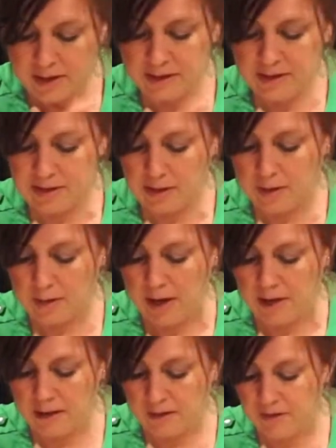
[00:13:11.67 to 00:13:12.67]
So
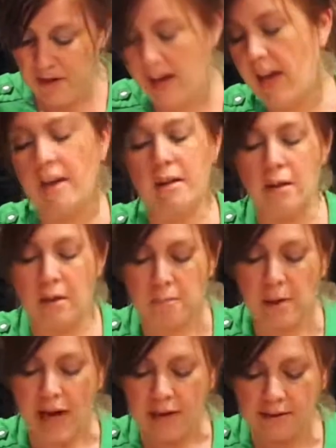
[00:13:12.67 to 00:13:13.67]
I love that. You can
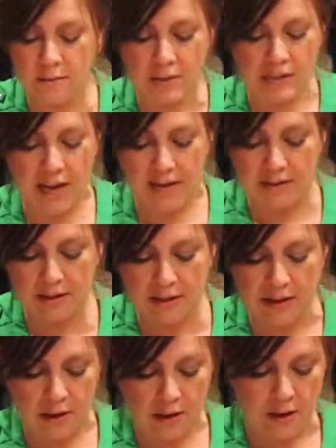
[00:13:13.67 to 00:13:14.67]
pack some snacks in
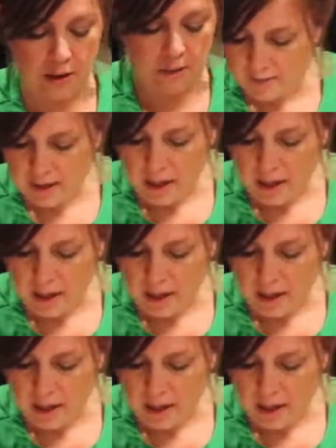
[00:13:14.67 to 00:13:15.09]
there.